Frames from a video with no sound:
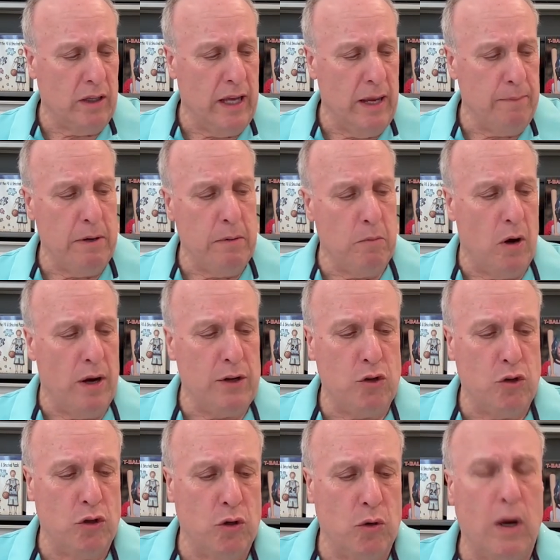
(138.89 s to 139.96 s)
Keep in mind,
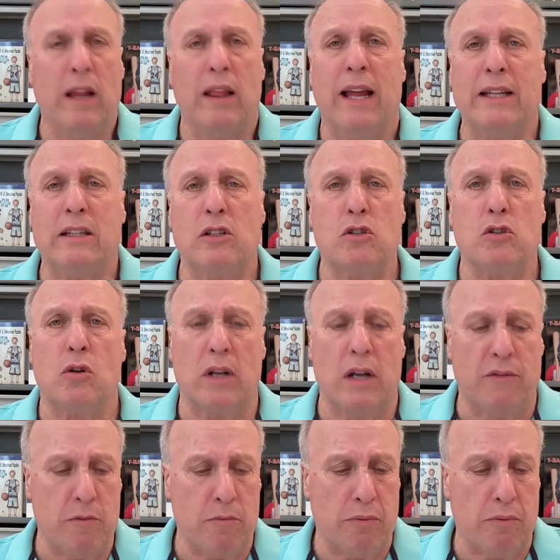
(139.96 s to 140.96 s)
too, I like to start every